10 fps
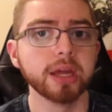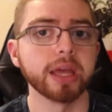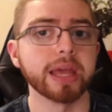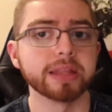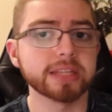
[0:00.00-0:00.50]

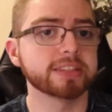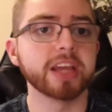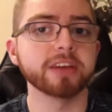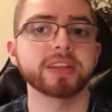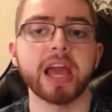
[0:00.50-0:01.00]
And that's
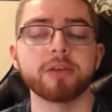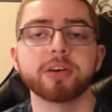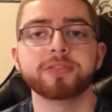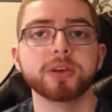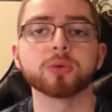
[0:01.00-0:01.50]
definitely how I
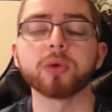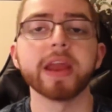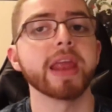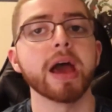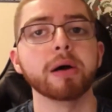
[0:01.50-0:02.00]
feel right
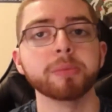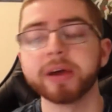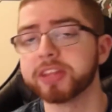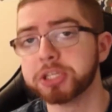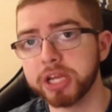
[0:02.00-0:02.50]
now
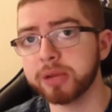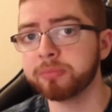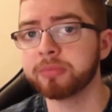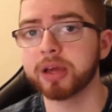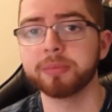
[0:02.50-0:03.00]
about the
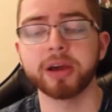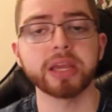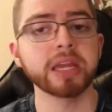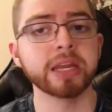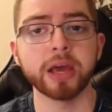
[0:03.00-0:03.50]
gym, about
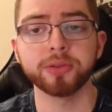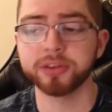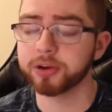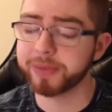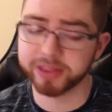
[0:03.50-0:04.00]
eating
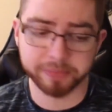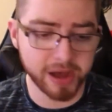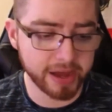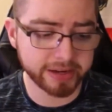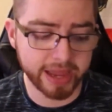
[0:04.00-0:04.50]
healthier, about the
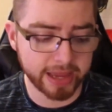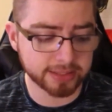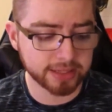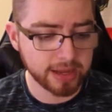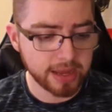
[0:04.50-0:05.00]

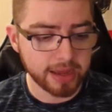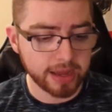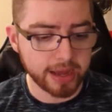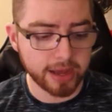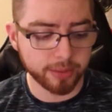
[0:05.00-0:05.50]
podcast.
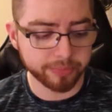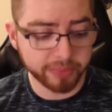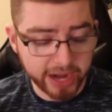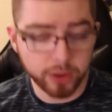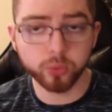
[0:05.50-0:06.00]

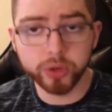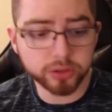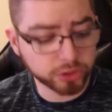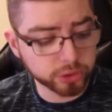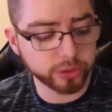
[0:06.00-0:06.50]
But I will
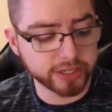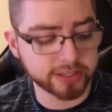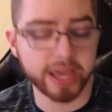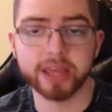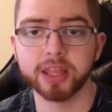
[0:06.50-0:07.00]
truly
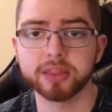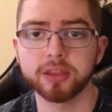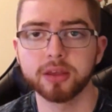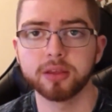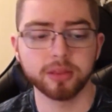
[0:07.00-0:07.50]
say that
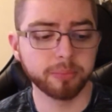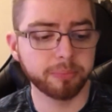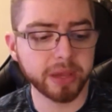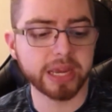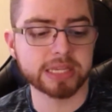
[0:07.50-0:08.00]
the
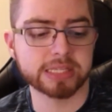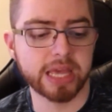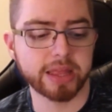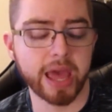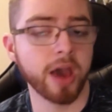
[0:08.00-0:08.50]
biggest
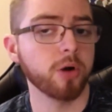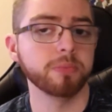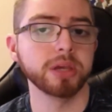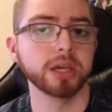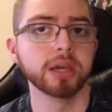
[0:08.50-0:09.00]
thing that helped
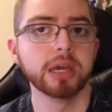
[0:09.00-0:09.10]
me